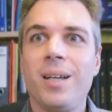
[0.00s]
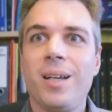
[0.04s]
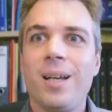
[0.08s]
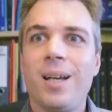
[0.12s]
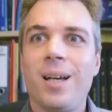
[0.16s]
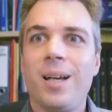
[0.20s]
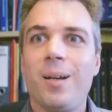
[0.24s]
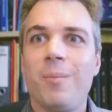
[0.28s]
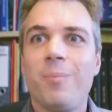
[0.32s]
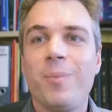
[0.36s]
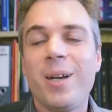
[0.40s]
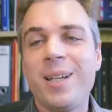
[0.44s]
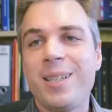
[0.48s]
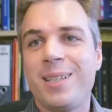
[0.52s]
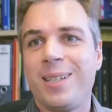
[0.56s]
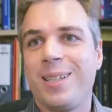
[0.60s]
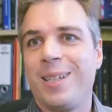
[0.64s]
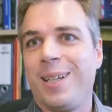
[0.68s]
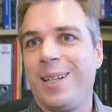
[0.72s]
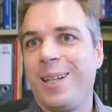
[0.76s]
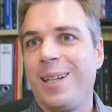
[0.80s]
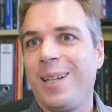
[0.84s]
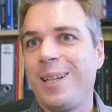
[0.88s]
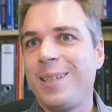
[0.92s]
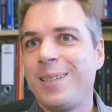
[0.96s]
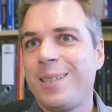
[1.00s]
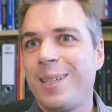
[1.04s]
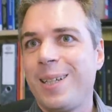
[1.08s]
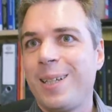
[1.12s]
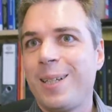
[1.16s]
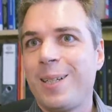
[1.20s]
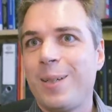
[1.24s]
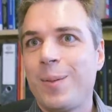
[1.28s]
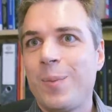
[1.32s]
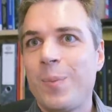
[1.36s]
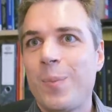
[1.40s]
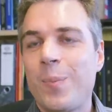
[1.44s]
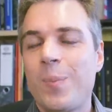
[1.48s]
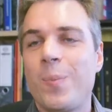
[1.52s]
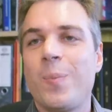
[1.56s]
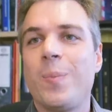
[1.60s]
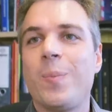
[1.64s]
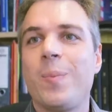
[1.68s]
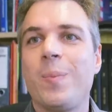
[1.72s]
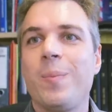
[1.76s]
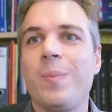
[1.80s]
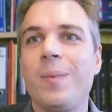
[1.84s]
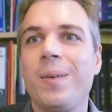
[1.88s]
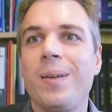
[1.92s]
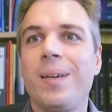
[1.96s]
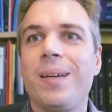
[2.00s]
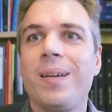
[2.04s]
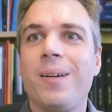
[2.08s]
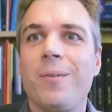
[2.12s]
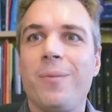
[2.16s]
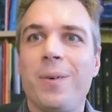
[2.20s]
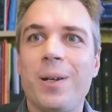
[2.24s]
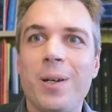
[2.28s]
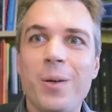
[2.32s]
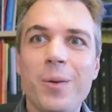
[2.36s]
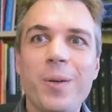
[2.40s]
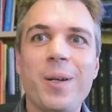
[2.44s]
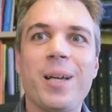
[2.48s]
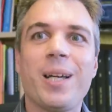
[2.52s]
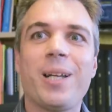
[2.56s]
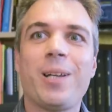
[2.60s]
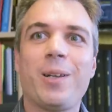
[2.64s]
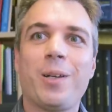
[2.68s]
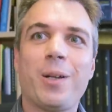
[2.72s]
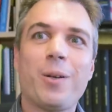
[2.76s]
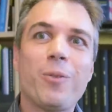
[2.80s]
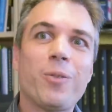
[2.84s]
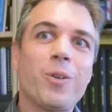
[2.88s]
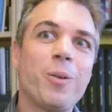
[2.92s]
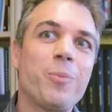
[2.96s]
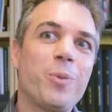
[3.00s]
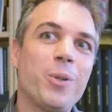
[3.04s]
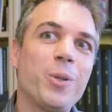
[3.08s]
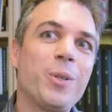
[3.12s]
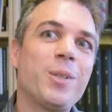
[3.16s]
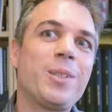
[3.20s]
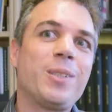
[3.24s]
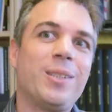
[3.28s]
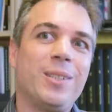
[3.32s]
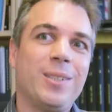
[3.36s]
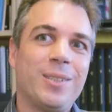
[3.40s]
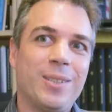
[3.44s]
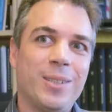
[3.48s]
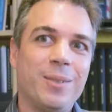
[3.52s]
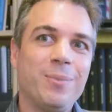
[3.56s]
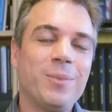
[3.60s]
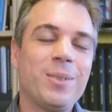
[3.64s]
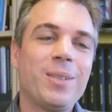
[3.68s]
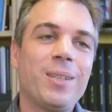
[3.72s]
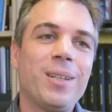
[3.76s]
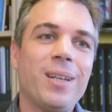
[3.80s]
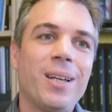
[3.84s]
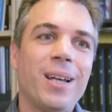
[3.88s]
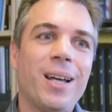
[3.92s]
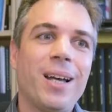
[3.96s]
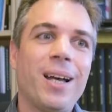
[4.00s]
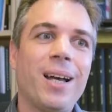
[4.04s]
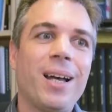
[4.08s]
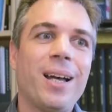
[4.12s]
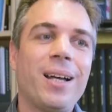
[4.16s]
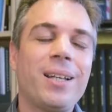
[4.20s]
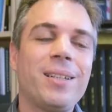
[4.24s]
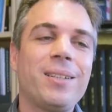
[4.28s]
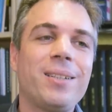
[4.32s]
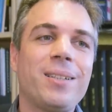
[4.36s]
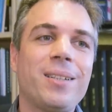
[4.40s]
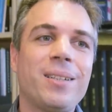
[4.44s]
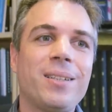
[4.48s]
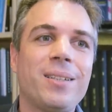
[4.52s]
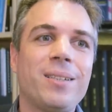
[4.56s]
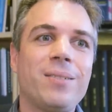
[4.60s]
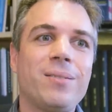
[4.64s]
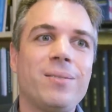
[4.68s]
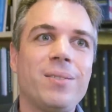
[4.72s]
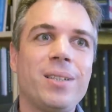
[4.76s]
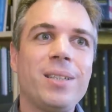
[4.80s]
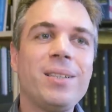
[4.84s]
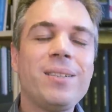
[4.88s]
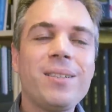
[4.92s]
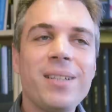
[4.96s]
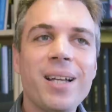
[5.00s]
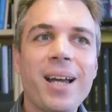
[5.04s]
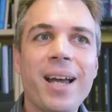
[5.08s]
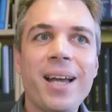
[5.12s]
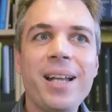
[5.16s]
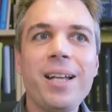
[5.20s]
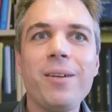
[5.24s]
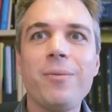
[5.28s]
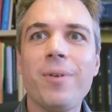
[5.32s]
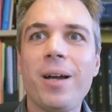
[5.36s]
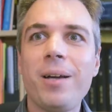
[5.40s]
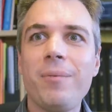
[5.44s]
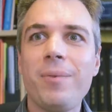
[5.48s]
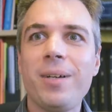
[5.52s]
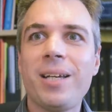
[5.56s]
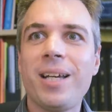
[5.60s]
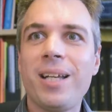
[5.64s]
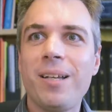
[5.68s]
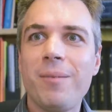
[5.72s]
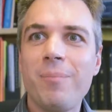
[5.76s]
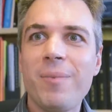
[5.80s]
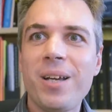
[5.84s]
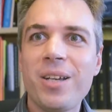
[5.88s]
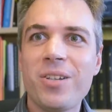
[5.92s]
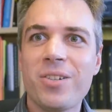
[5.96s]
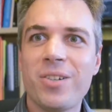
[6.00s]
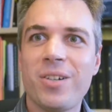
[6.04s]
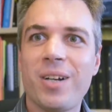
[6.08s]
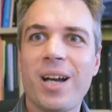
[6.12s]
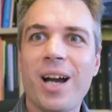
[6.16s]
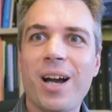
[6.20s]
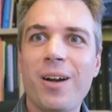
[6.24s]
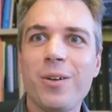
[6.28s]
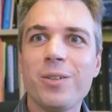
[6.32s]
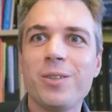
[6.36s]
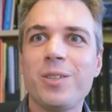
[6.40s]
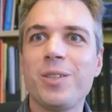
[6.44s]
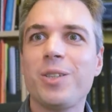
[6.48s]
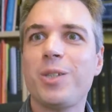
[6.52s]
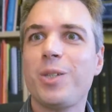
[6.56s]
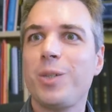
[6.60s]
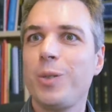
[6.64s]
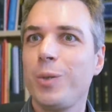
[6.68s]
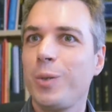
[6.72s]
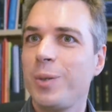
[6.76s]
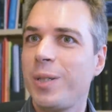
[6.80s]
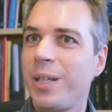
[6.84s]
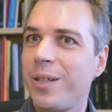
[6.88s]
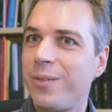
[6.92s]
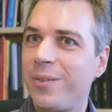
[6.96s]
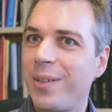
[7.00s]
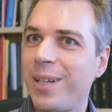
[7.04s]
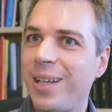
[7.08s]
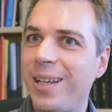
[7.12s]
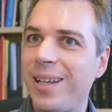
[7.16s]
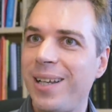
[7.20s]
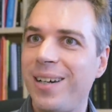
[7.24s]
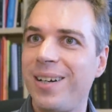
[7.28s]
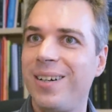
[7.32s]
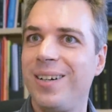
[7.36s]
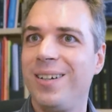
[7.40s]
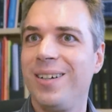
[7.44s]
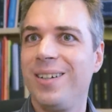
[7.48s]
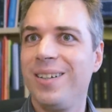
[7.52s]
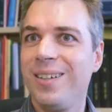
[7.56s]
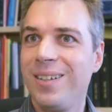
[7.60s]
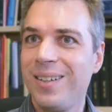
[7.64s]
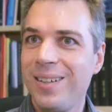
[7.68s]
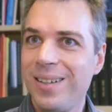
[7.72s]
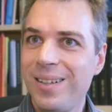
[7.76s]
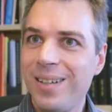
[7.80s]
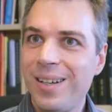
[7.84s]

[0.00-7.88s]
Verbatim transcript: Uh, basically, they said, mm, we're looking at a lot of computer systems, and uh, is there any way we can measure how secure they really are?